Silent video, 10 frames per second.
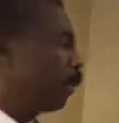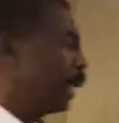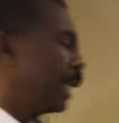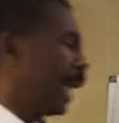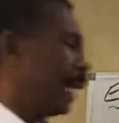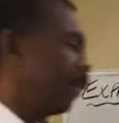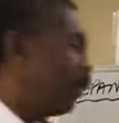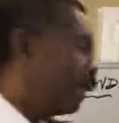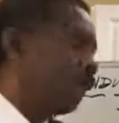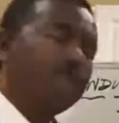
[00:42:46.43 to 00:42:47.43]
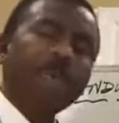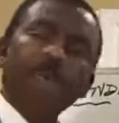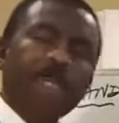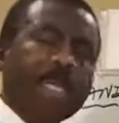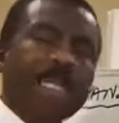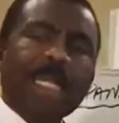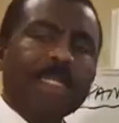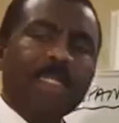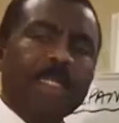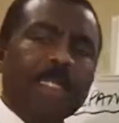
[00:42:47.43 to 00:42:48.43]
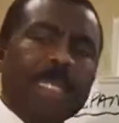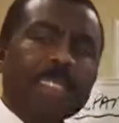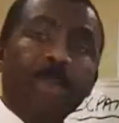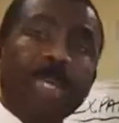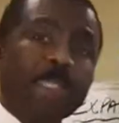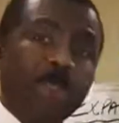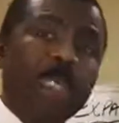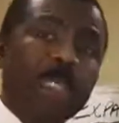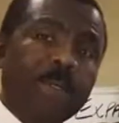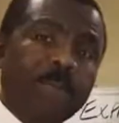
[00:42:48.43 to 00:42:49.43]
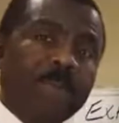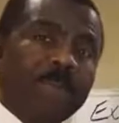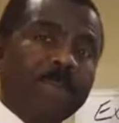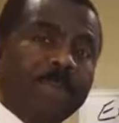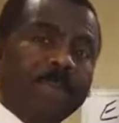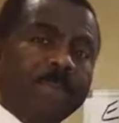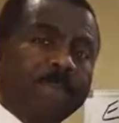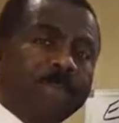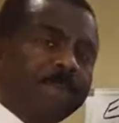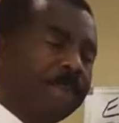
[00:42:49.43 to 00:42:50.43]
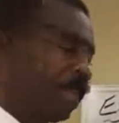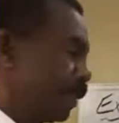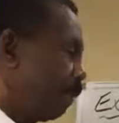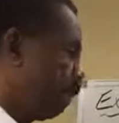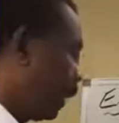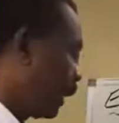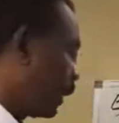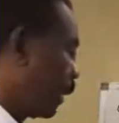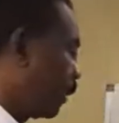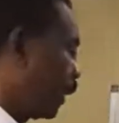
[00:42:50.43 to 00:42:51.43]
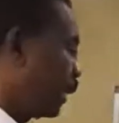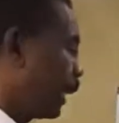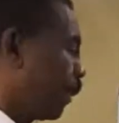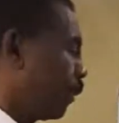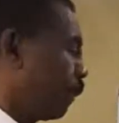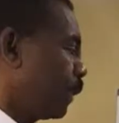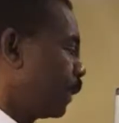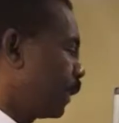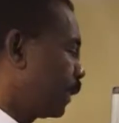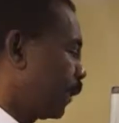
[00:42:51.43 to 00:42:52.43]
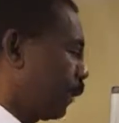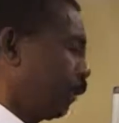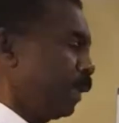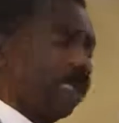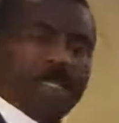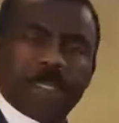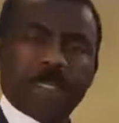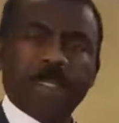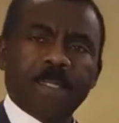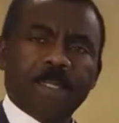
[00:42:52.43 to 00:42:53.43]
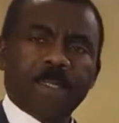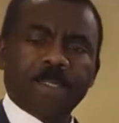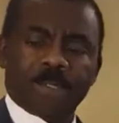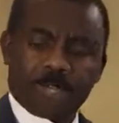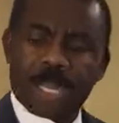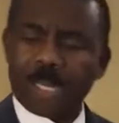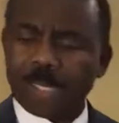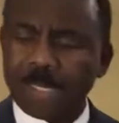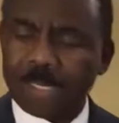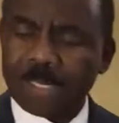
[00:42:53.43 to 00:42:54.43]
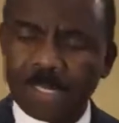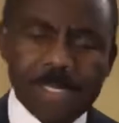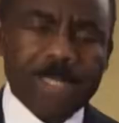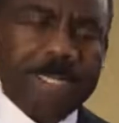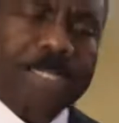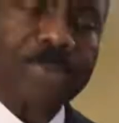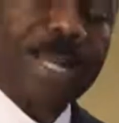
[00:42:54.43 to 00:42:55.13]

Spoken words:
We can't go any further with that. That's the best we can do. The best that we can take out of this is a 3. Okay? Let's